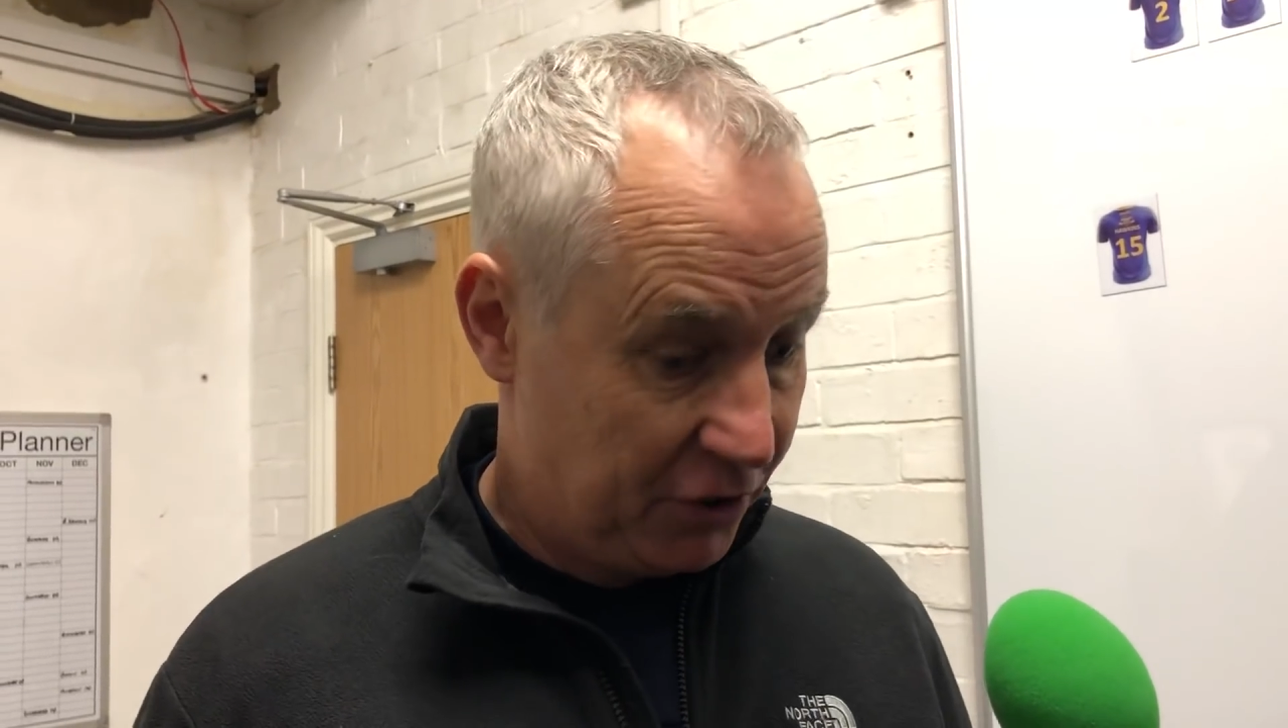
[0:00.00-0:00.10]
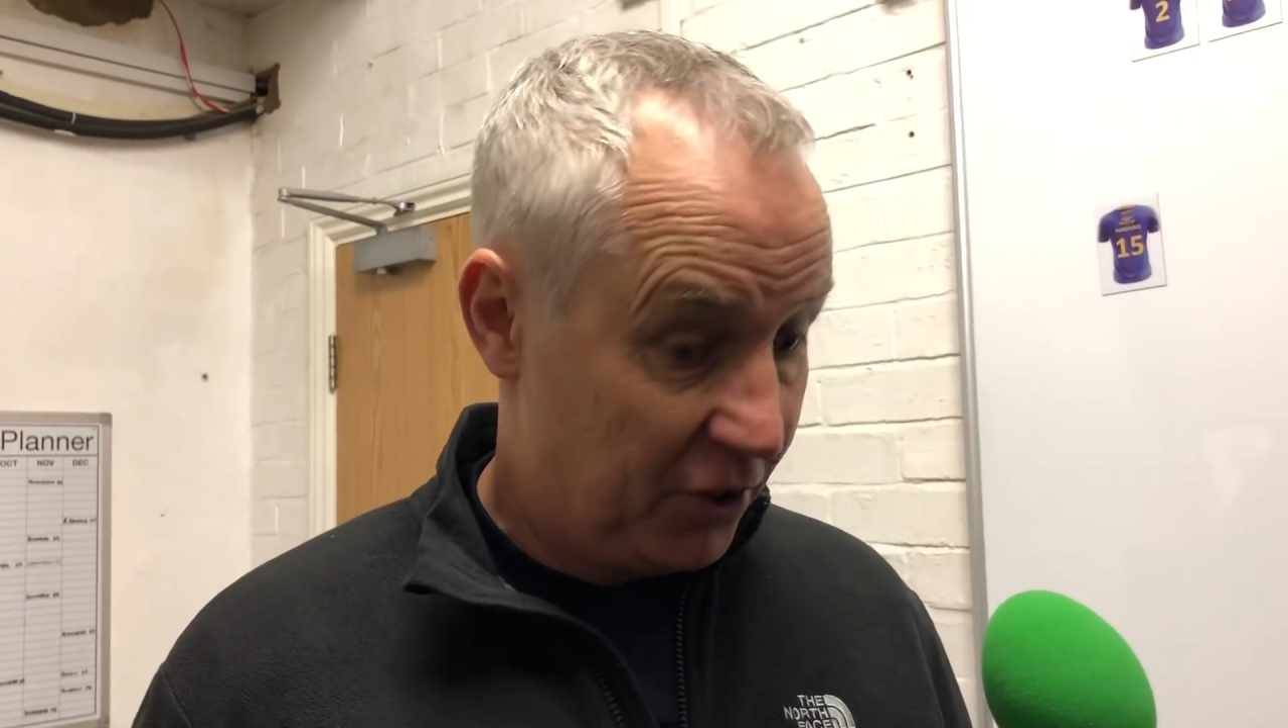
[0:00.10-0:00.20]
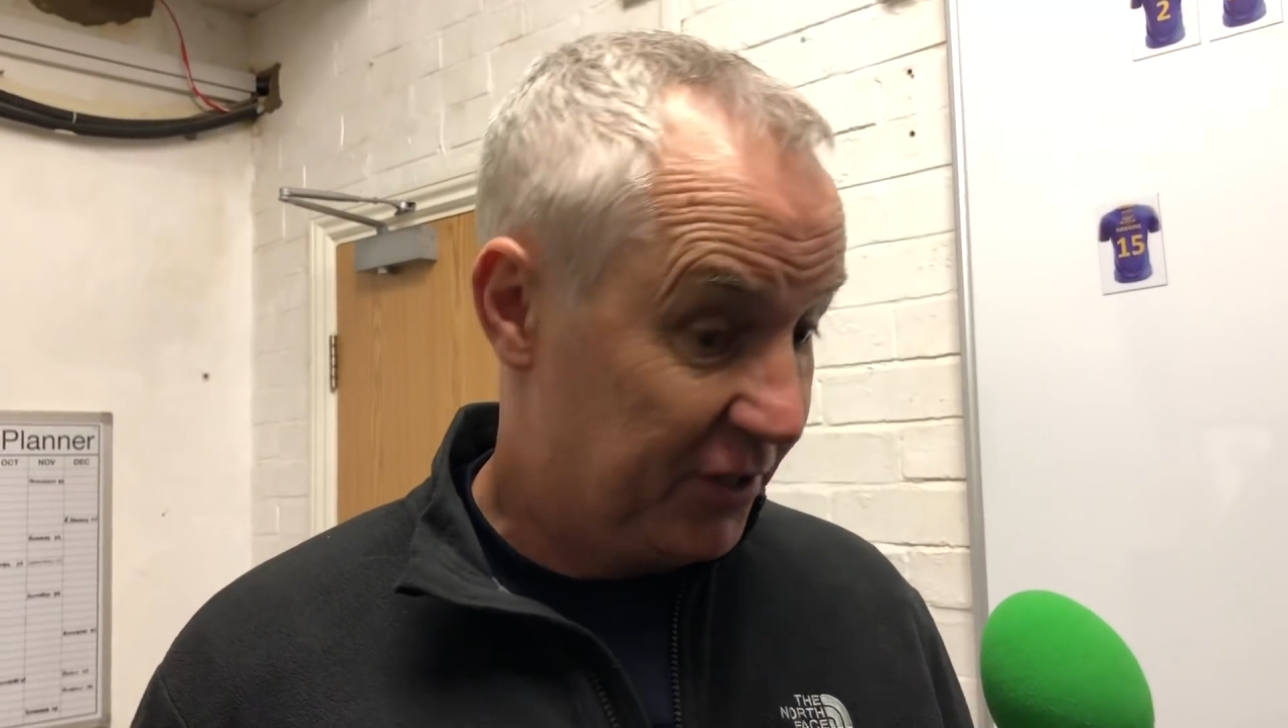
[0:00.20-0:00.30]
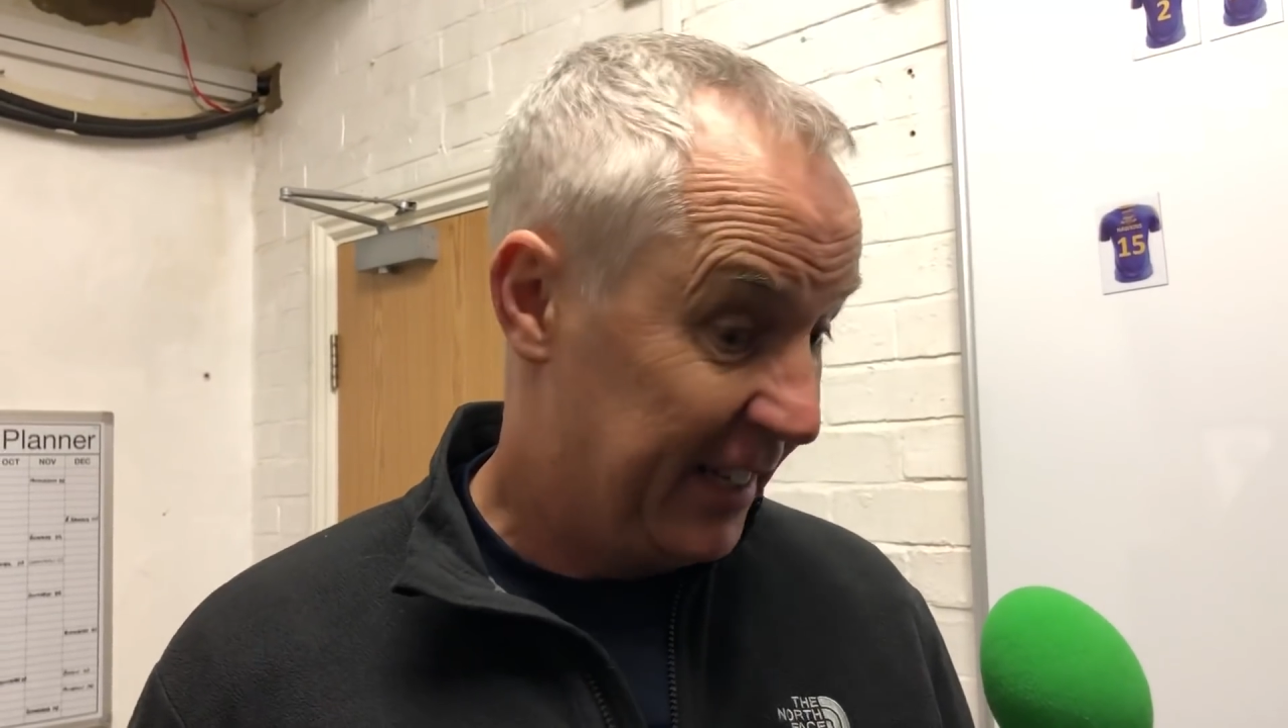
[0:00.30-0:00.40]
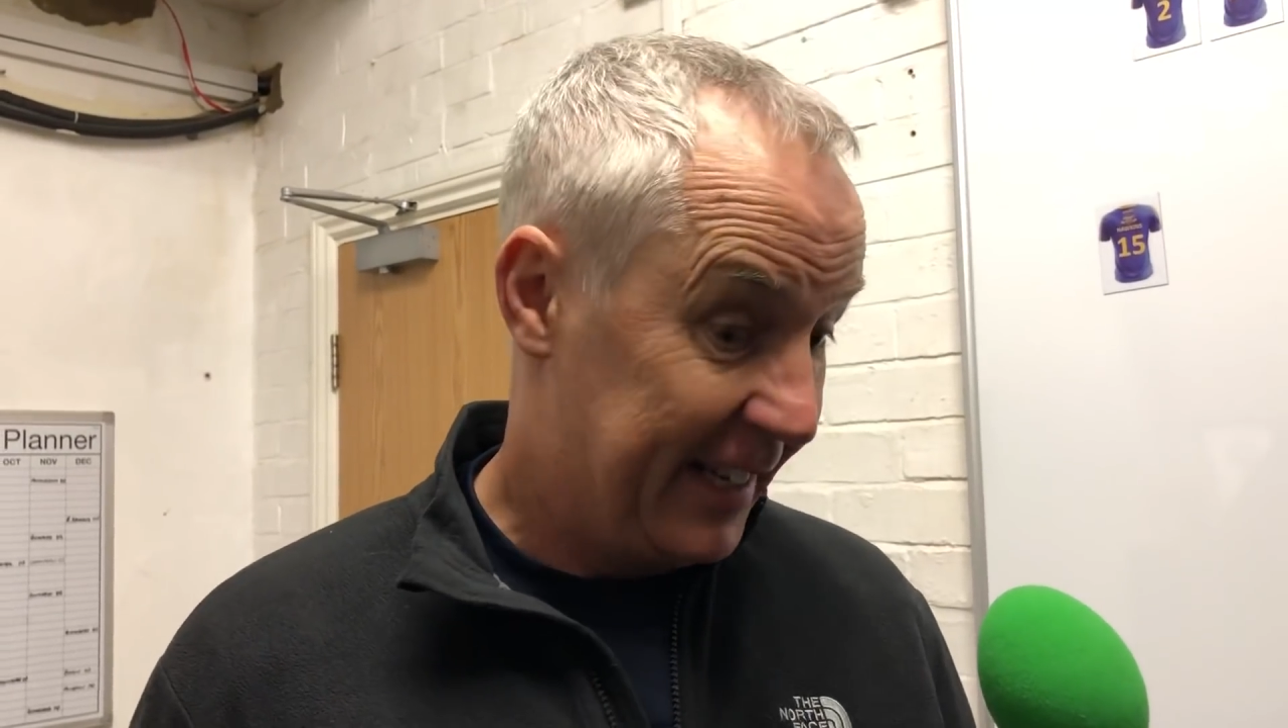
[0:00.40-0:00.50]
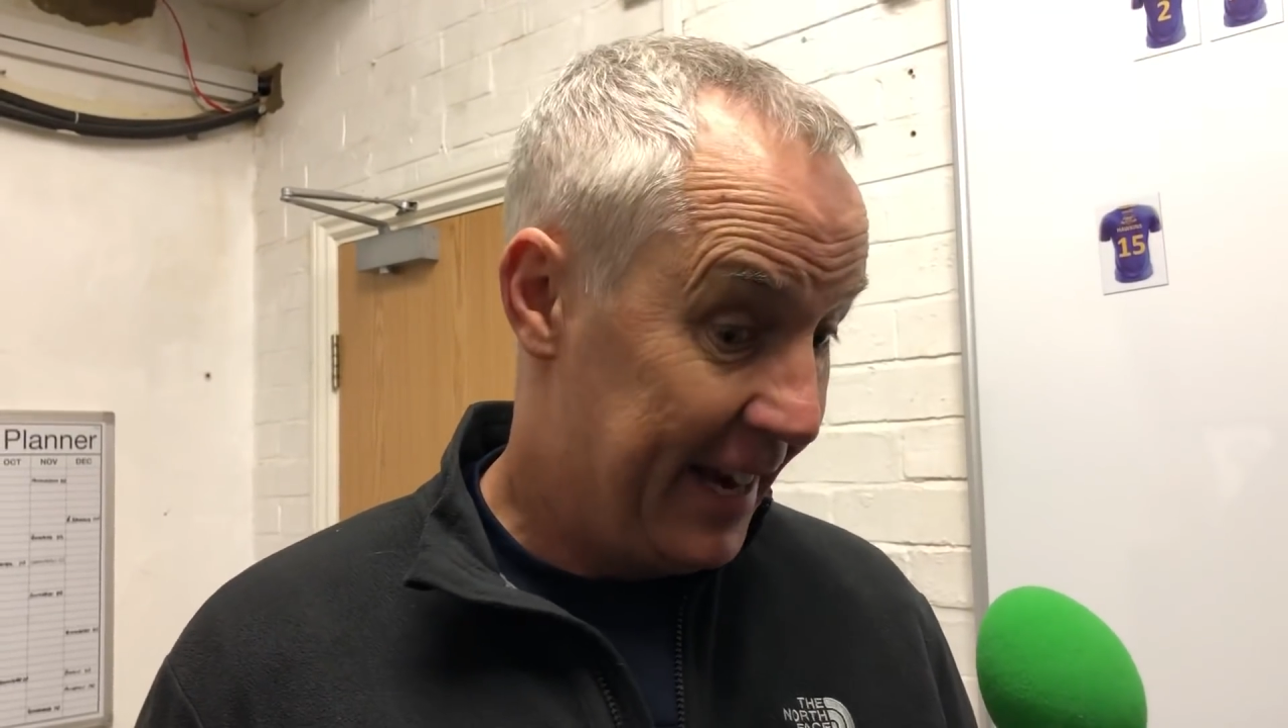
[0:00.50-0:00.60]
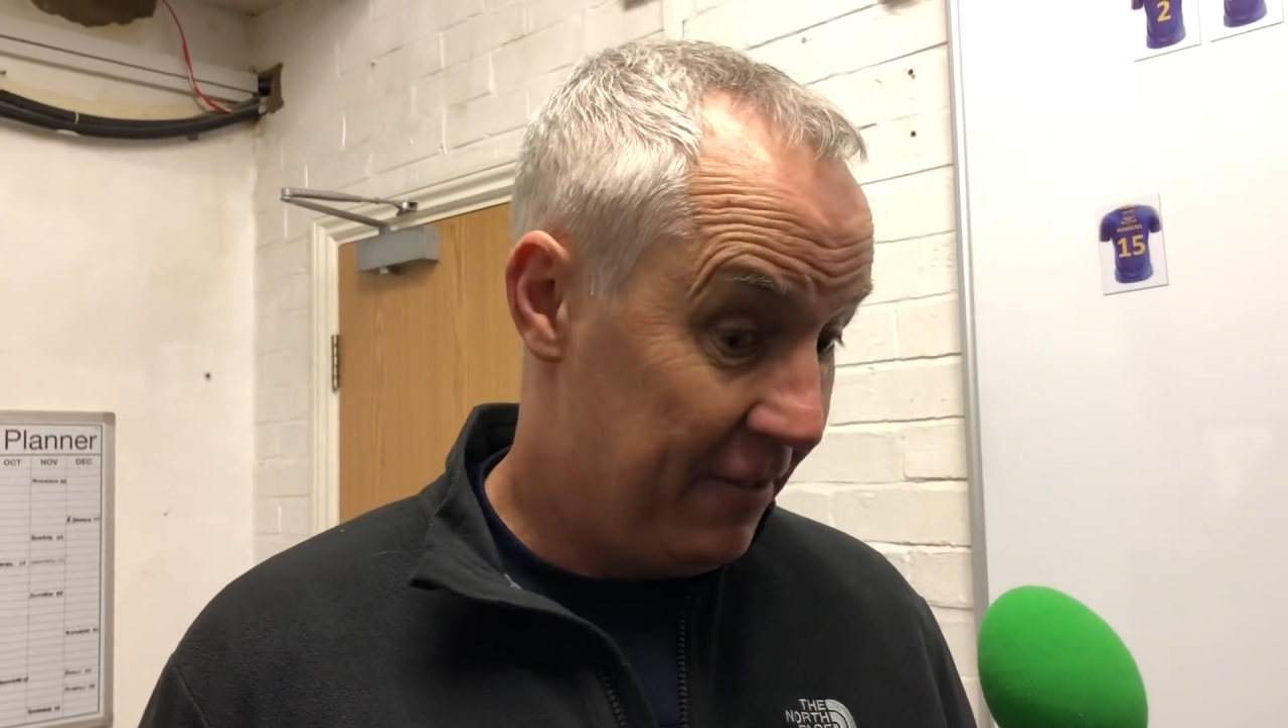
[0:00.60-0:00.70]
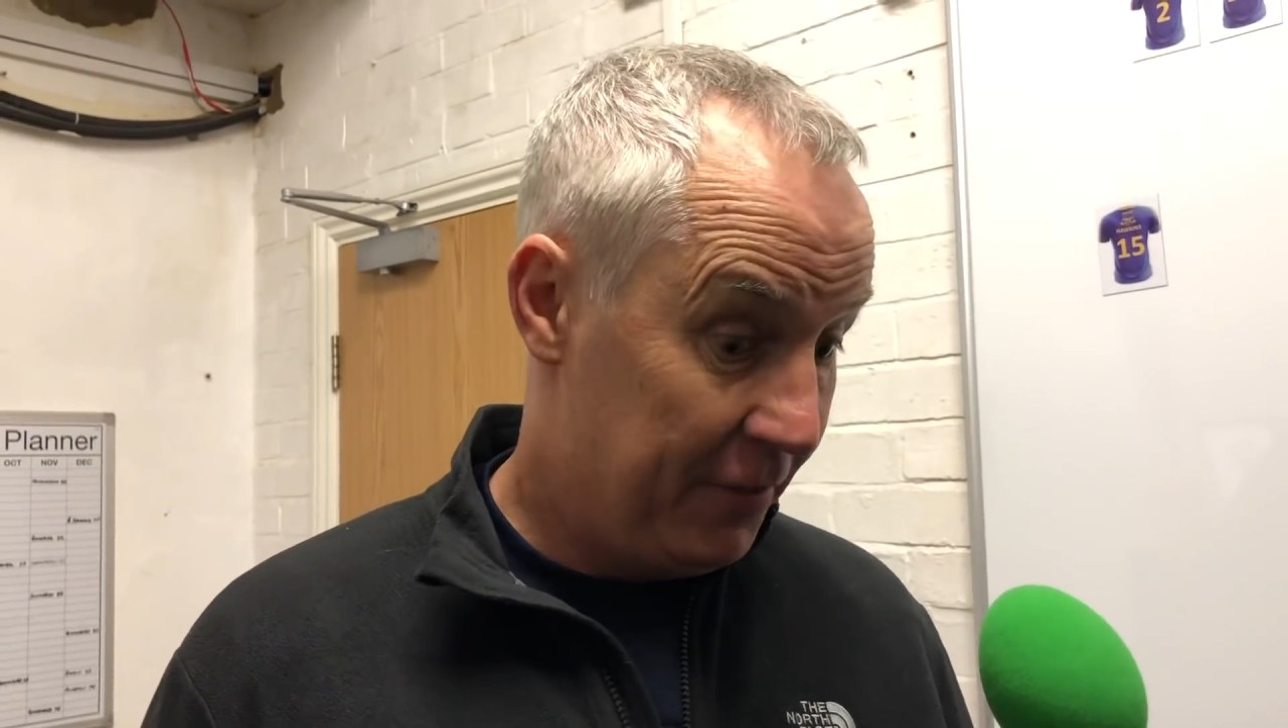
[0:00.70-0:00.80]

got to take care of